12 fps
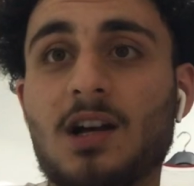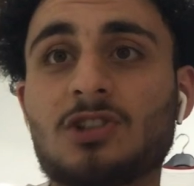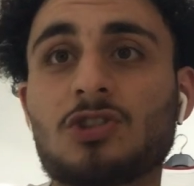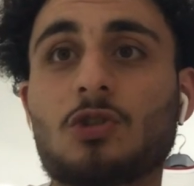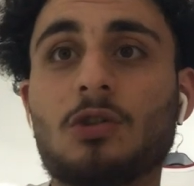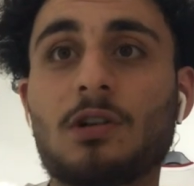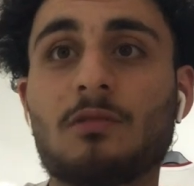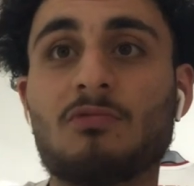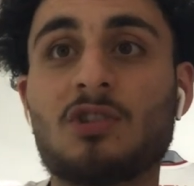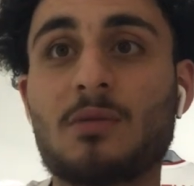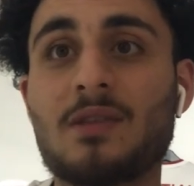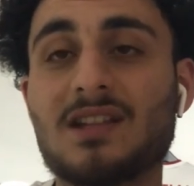scored and
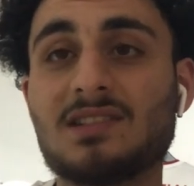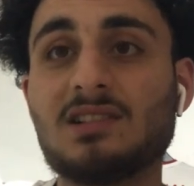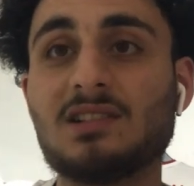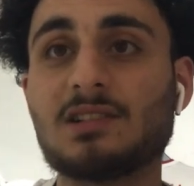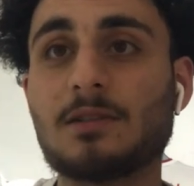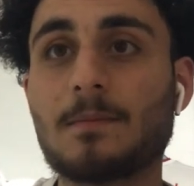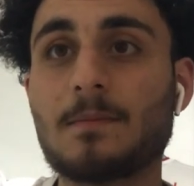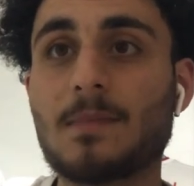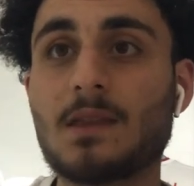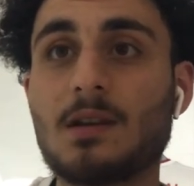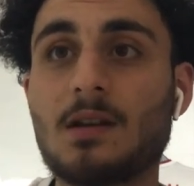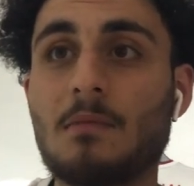got him the assist.
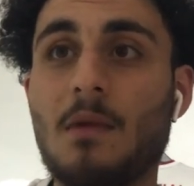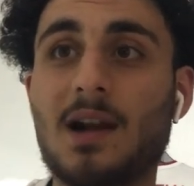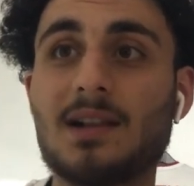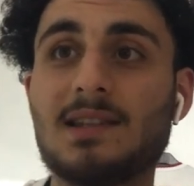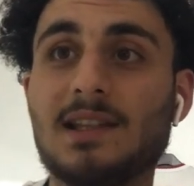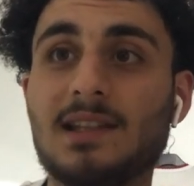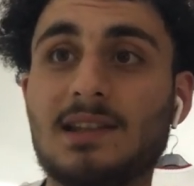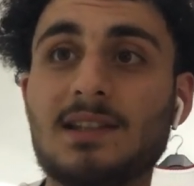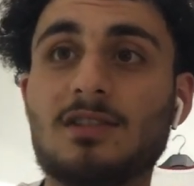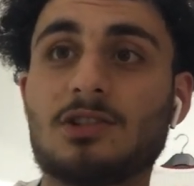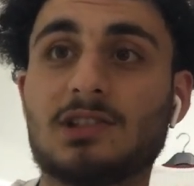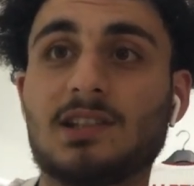But I don't think he
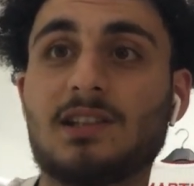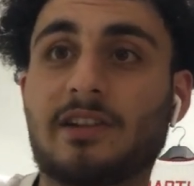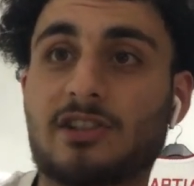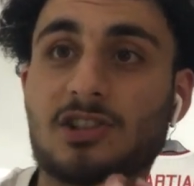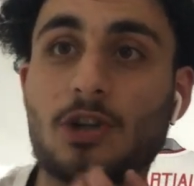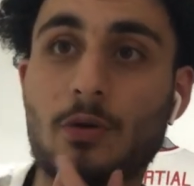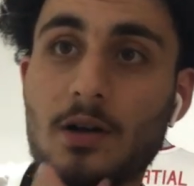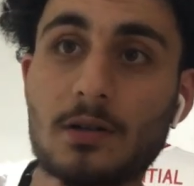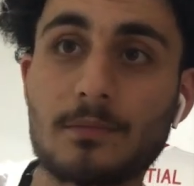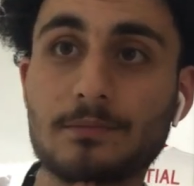did because he didn't show it.